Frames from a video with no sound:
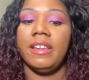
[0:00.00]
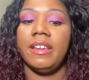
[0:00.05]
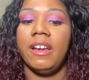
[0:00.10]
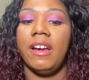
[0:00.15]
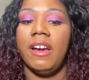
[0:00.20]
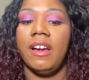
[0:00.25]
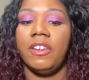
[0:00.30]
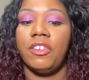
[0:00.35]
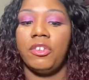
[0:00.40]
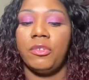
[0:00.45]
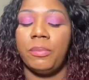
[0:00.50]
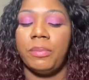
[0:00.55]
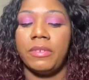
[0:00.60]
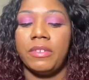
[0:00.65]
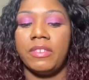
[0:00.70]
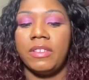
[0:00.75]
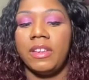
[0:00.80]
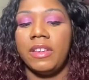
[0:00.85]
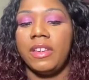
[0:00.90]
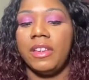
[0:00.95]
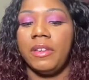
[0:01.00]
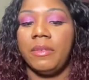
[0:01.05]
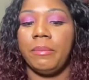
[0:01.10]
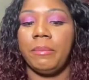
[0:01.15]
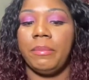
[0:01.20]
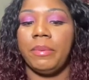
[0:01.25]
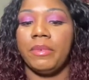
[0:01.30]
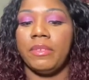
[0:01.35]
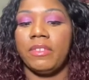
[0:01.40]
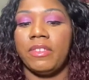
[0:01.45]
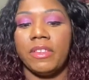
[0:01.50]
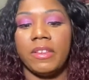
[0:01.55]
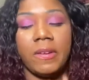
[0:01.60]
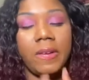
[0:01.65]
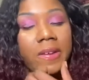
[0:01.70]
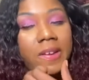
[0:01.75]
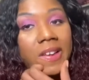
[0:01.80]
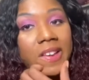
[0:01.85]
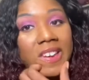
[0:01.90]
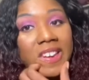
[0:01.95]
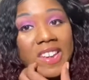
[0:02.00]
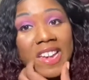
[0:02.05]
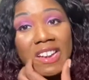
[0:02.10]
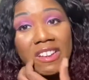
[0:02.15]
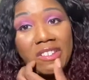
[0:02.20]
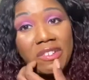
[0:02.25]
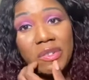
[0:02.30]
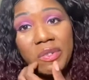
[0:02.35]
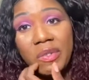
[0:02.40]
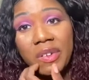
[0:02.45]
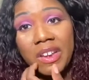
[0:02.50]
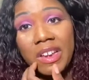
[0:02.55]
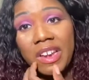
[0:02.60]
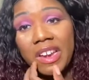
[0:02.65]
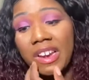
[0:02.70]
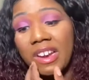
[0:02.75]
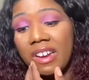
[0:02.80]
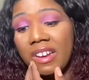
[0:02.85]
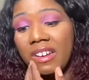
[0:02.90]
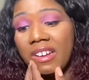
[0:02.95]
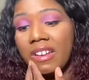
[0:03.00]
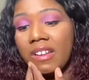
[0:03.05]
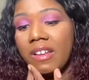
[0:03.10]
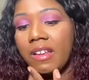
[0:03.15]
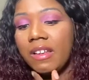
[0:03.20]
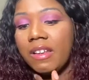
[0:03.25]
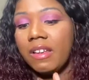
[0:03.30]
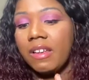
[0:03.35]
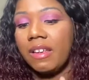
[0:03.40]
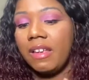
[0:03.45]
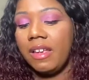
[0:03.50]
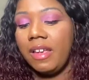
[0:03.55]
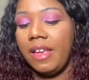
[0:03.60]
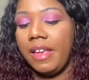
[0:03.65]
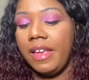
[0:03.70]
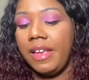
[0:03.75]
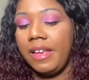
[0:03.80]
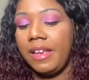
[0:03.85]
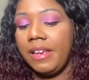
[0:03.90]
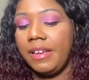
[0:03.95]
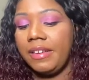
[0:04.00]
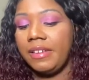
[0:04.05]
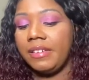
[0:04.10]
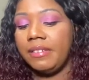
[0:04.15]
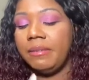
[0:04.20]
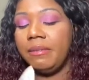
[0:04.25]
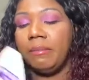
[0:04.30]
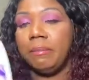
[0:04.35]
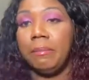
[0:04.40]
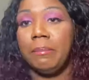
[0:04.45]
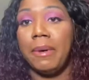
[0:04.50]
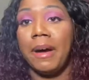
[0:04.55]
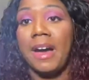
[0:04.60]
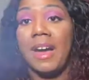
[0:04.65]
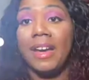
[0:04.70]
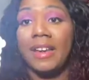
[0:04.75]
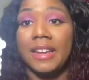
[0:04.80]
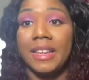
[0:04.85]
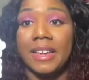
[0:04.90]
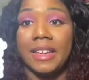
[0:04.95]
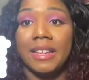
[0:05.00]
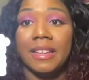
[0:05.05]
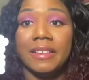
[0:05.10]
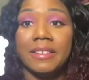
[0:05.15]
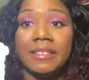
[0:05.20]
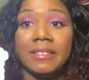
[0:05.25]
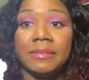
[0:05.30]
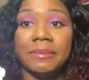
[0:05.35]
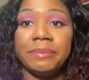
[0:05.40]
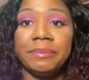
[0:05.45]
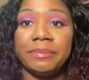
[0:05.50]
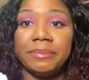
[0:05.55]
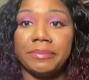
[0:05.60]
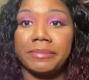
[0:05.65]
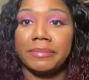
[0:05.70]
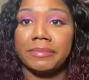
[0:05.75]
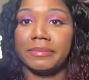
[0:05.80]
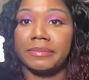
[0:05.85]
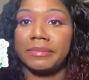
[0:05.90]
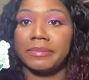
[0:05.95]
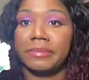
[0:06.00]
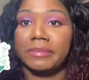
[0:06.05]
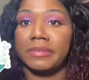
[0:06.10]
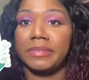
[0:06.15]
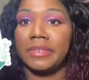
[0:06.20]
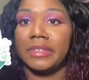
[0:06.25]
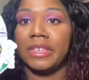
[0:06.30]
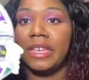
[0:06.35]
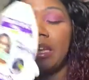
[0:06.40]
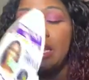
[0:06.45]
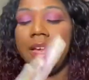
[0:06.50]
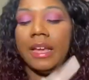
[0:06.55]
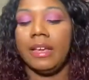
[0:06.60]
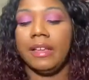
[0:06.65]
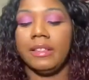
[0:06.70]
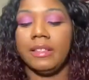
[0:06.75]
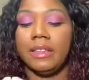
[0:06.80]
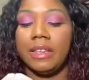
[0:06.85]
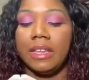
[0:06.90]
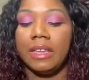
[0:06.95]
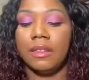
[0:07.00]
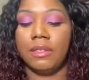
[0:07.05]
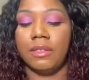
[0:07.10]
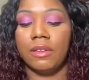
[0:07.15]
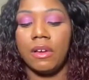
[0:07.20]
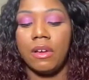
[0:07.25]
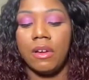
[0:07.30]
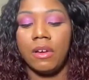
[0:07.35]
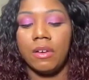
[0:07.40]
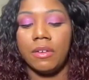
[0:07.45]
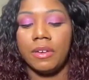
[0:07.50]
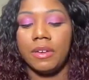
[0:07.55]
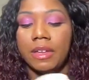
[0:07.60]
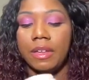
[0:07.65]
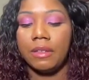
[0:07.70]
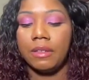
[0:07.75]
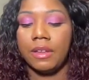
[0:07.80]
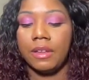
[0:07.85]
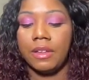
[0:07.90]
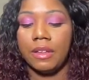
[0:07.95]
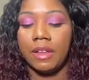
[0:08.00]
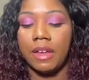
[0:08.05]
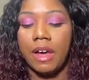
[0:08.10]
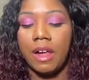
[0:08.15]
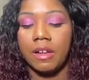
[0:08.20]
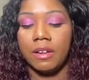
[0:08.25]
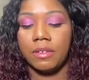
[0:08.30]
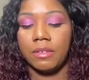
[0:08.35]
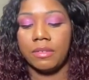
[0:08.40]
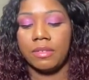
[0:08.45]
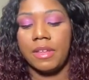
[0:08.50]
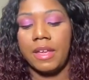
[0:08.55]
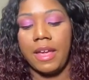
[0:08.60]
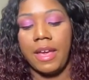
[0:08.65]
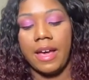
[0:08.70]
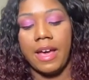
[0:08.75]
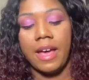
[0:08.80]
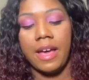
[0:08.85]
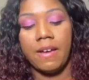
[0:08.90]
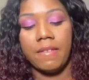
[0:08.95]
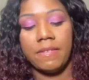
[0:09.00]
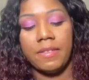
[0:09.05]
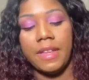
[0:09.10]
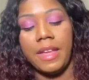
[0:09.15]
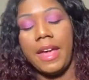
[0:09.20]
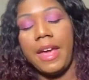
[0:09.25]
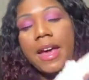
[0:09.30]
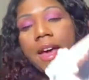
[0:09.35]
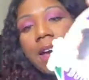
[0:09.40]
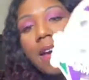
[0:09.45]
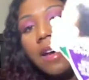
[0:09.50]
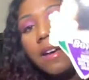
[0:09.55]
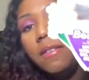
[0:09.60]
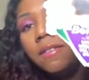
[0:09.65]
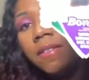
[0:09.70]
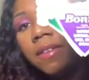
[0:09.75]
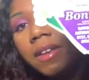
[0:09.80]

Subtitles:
100% Brazilian natural hair and Bonnie. And these are the colors they have. They have